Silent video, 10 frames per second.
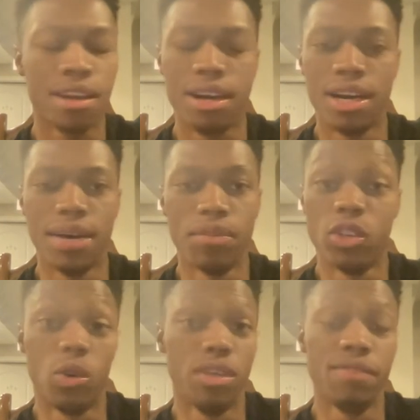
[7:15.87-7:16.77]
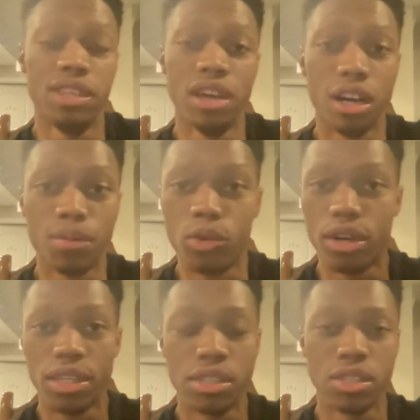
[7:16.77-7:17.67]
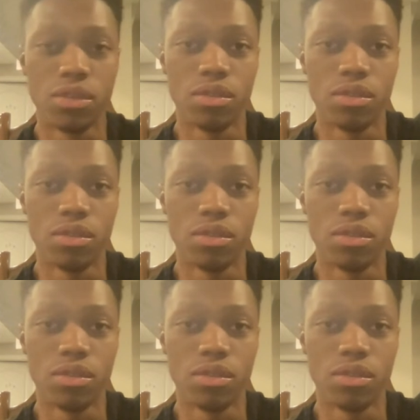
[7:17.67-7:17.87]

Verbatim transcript: um, you know, even young boys